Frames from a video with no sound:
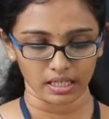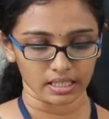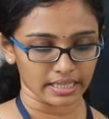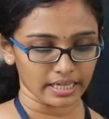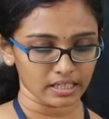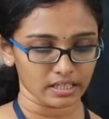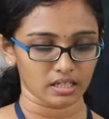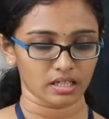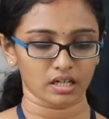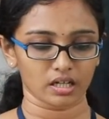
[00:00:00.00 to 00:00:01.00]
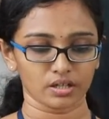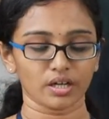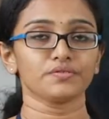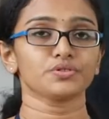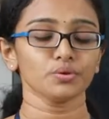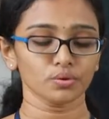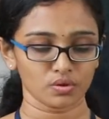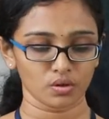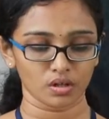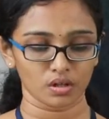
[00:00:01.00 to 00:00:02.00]
Then you have to
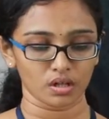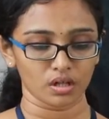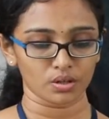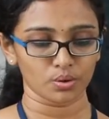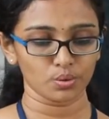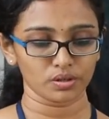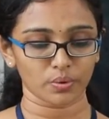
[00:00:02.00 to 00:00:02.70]
do